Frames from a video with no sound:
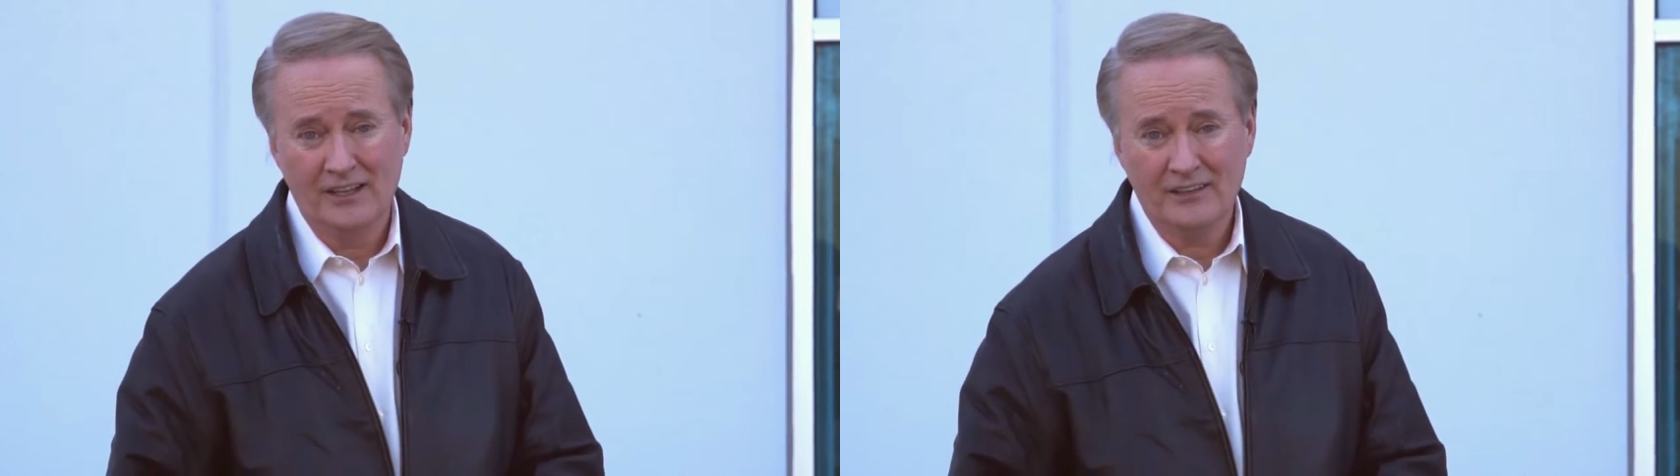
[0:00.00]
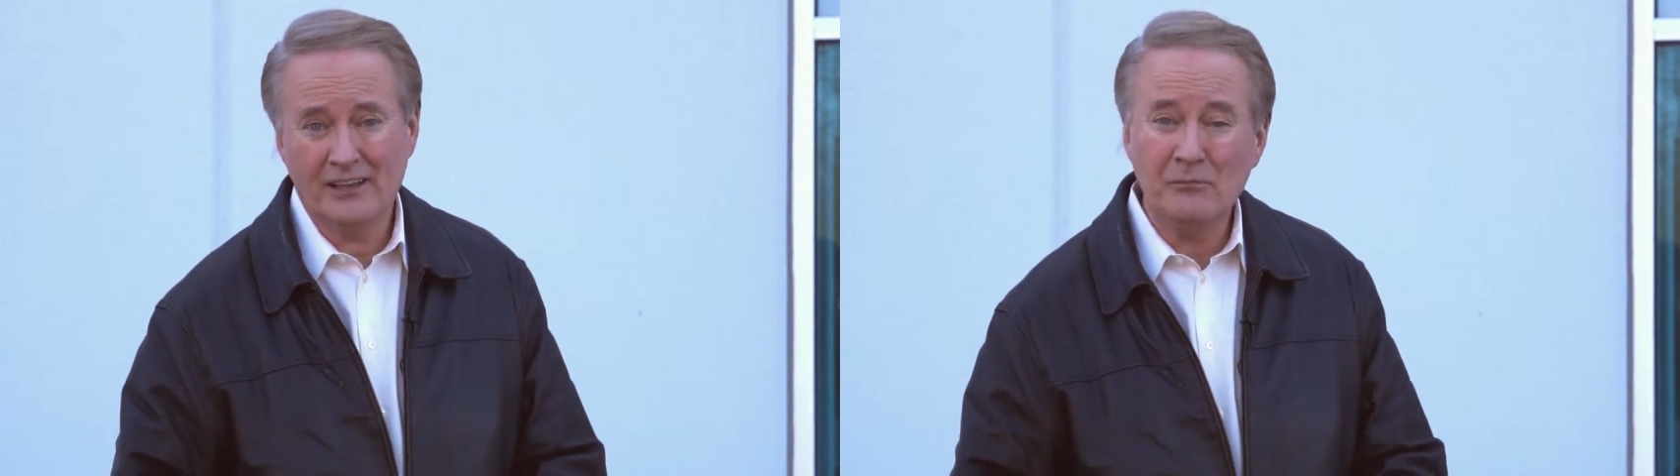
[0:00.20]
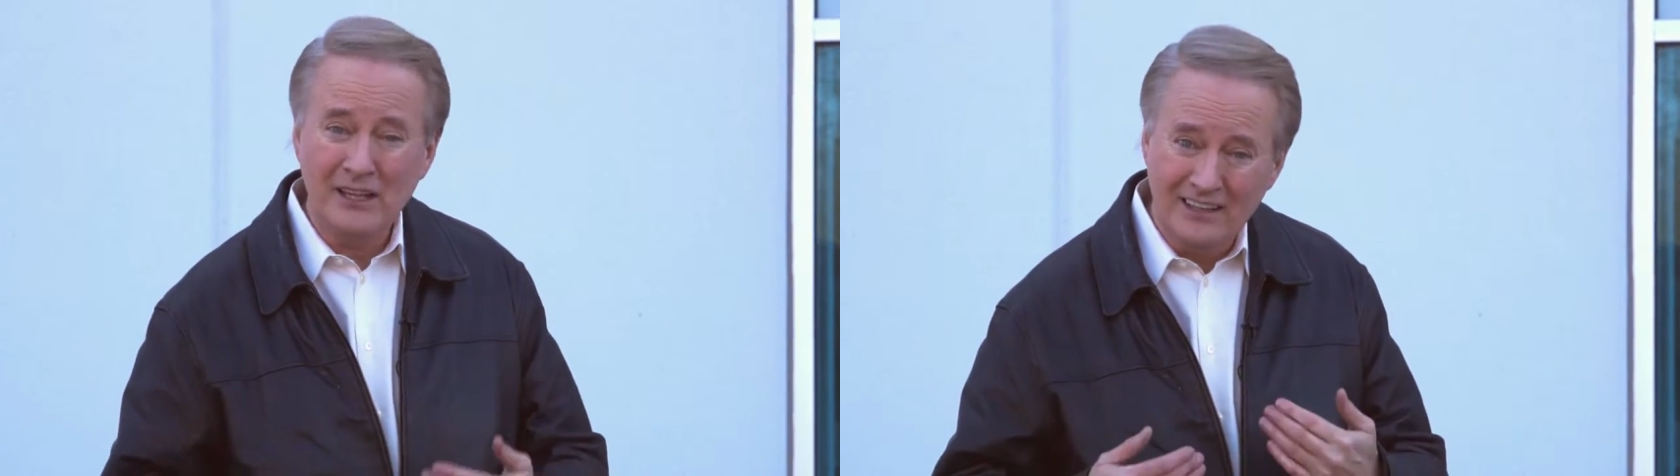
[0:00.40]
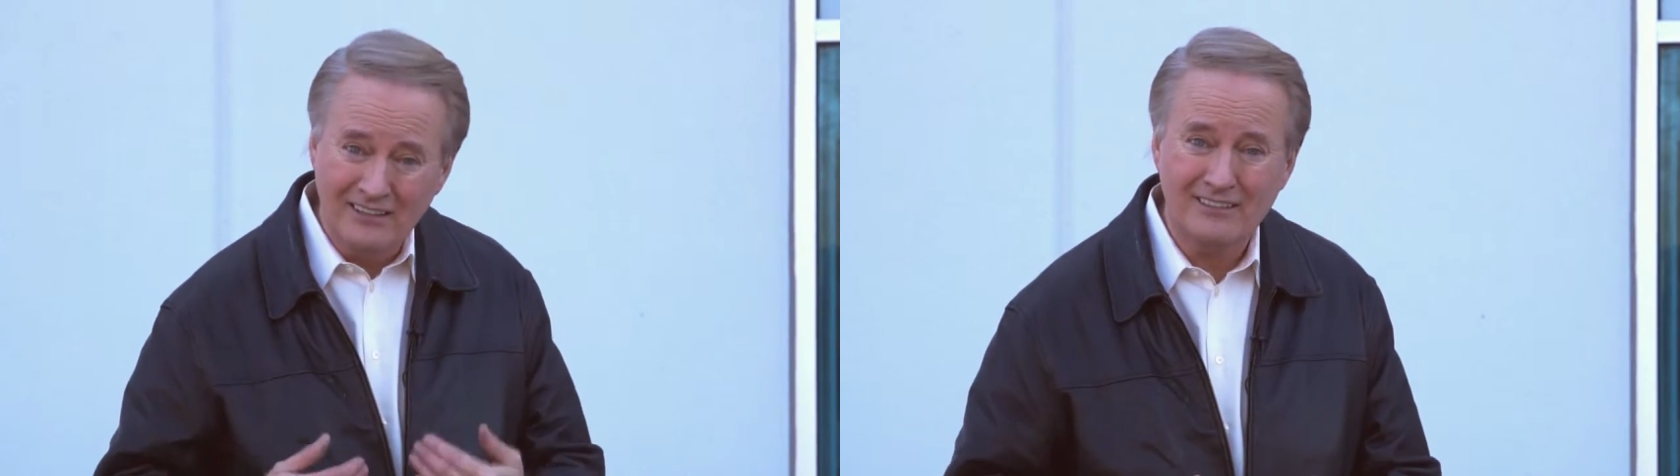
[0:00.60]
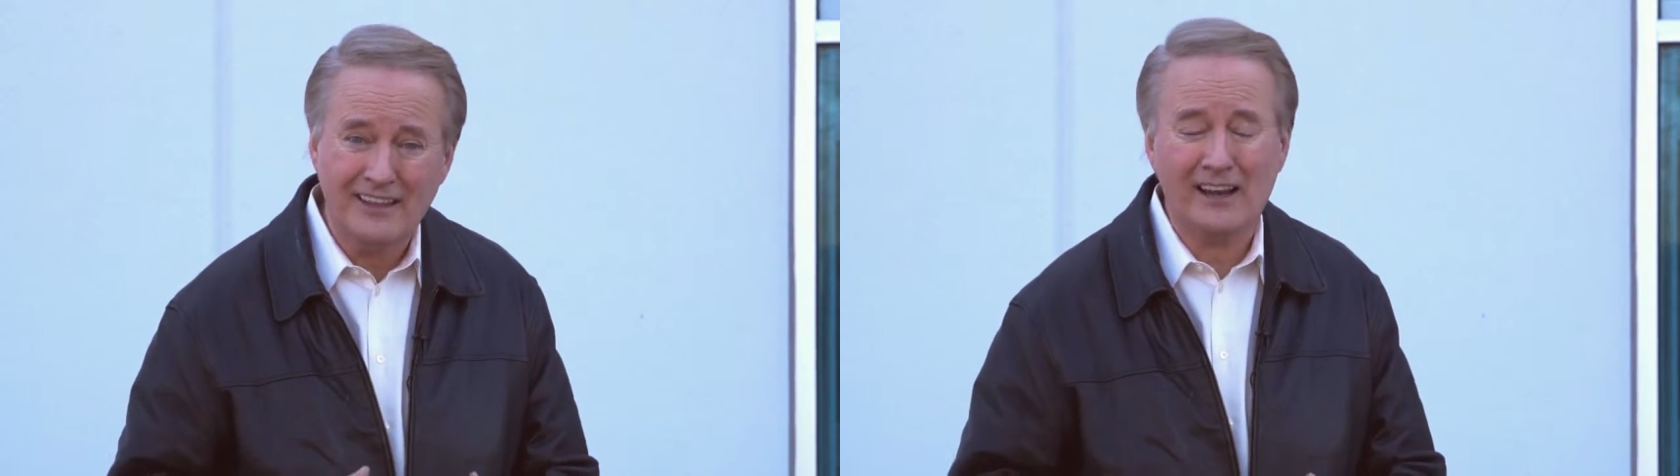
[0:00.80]
Can we
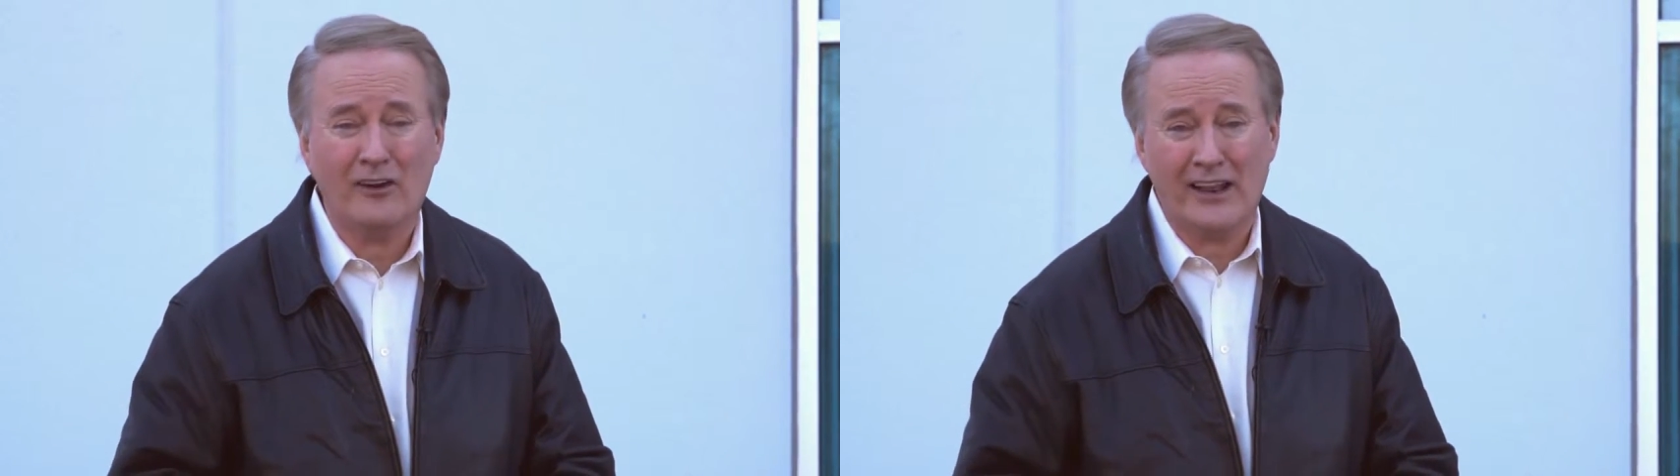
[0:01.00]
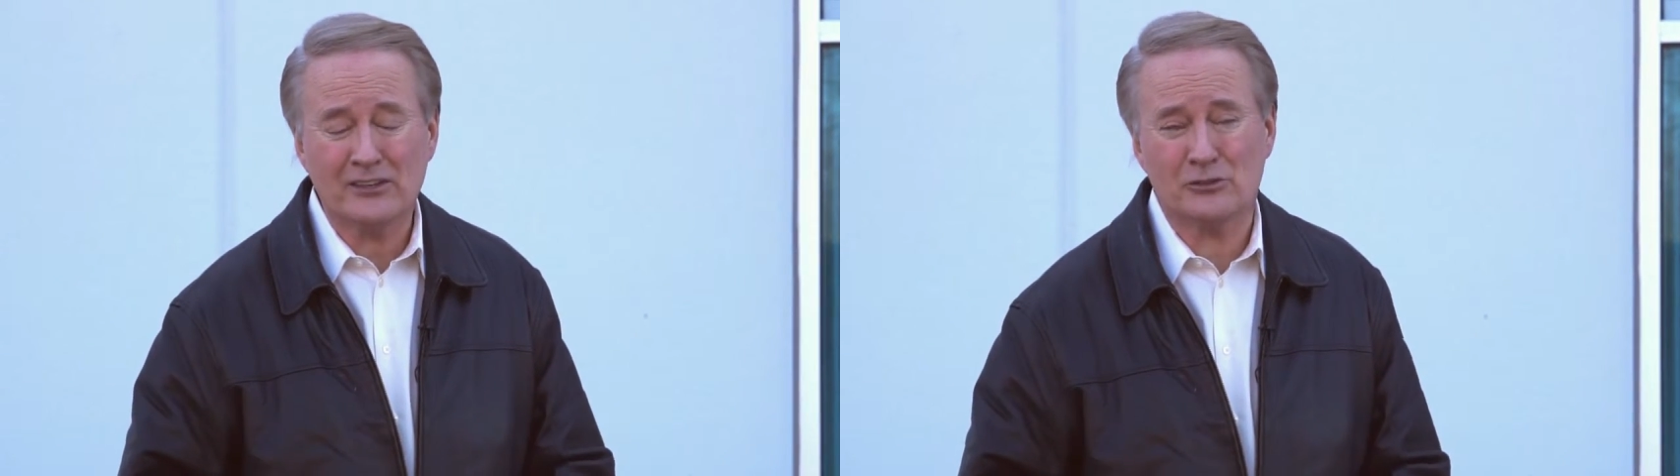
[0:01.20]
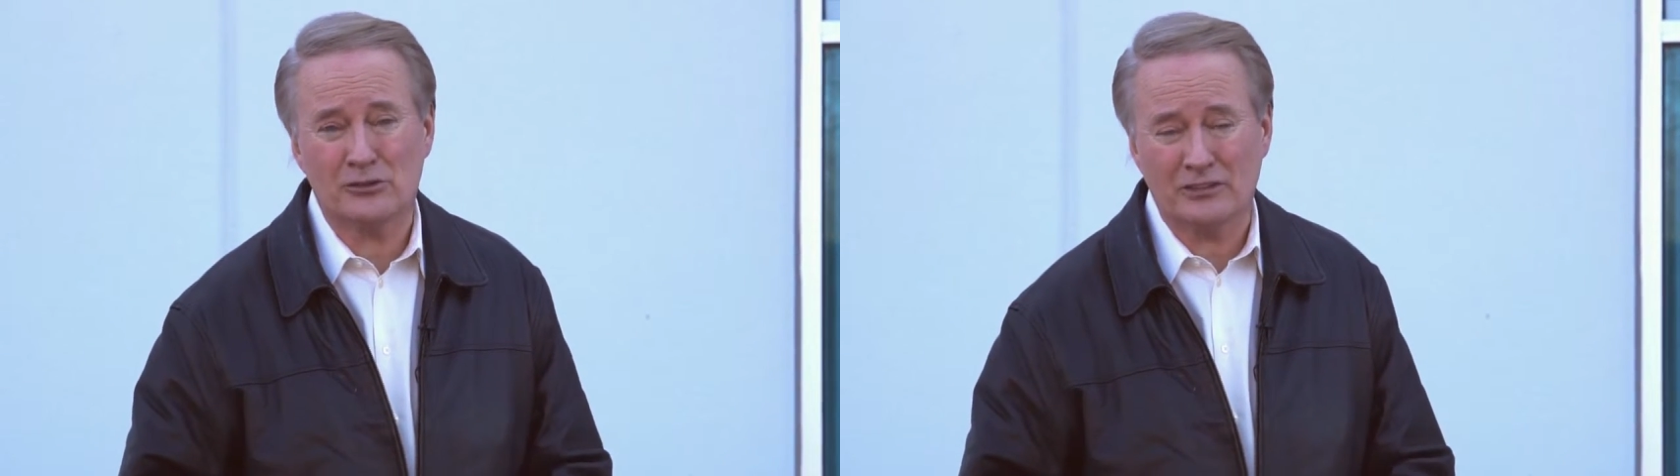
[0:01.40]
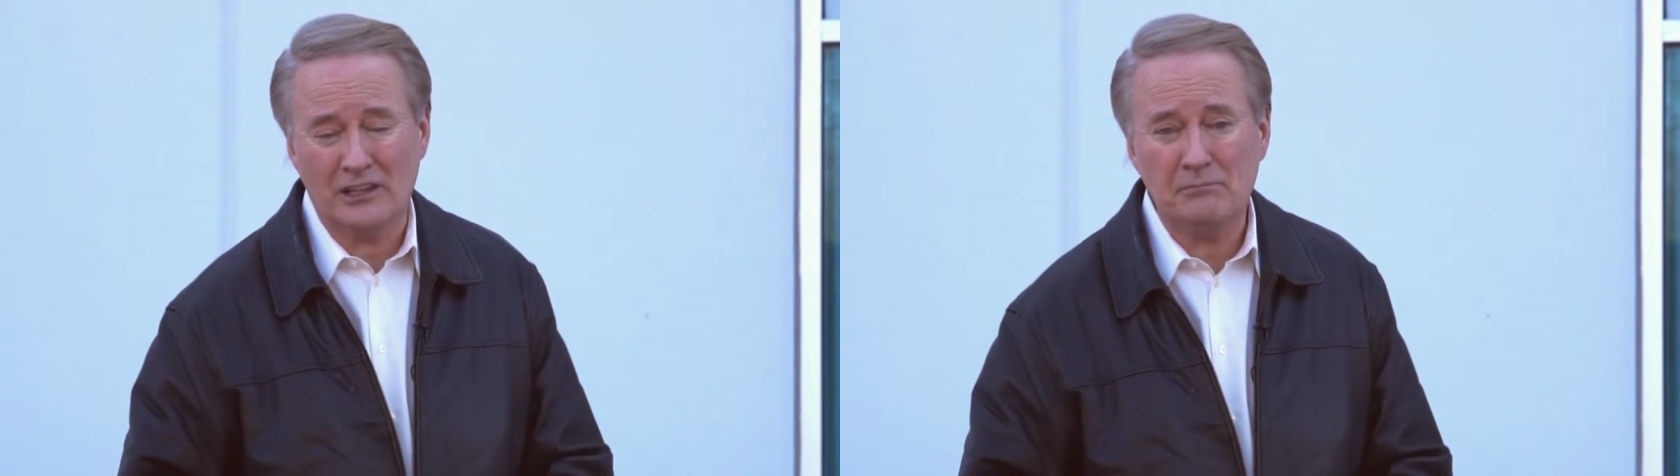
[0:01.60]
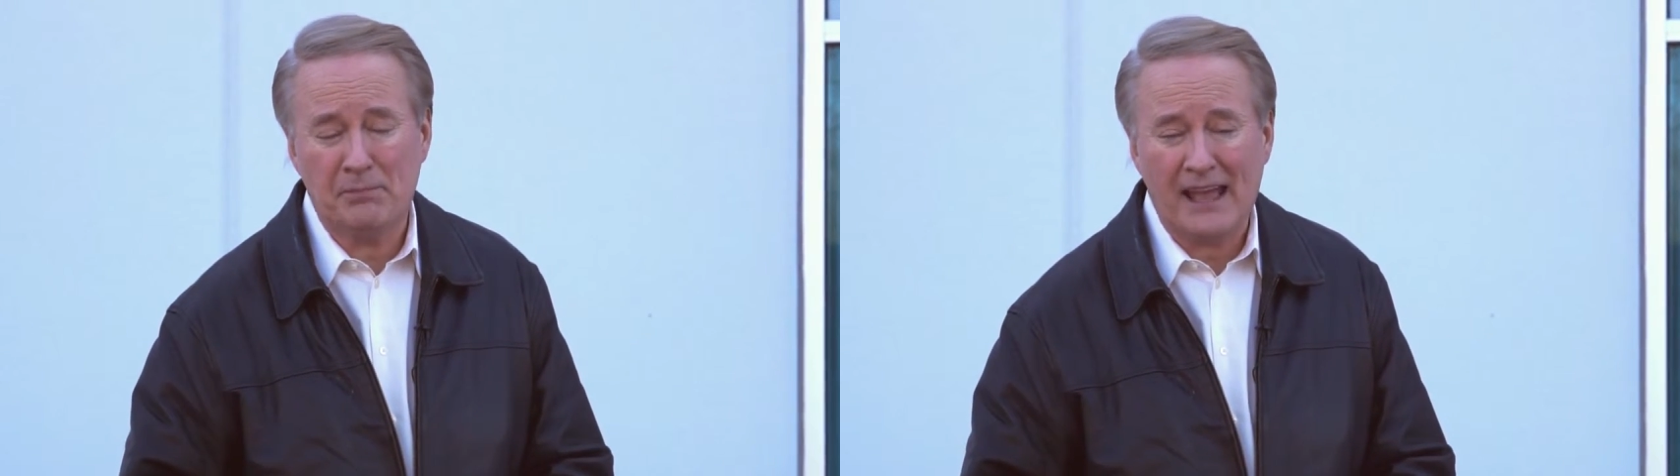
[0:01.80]
get our extra
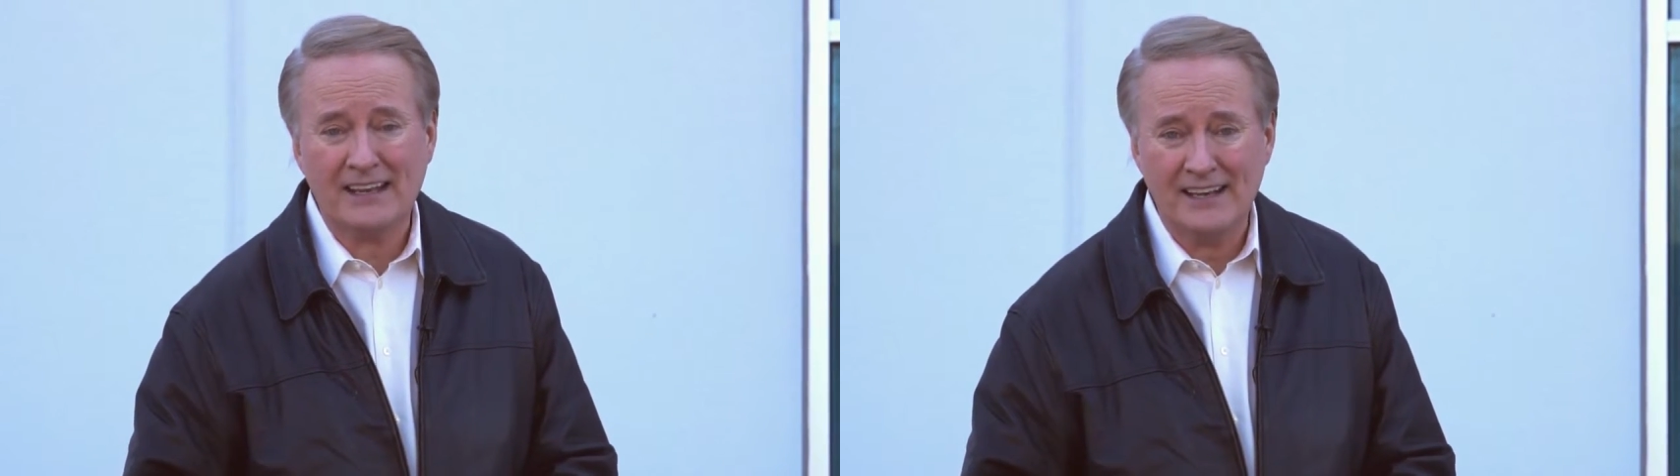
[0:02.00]
sleep back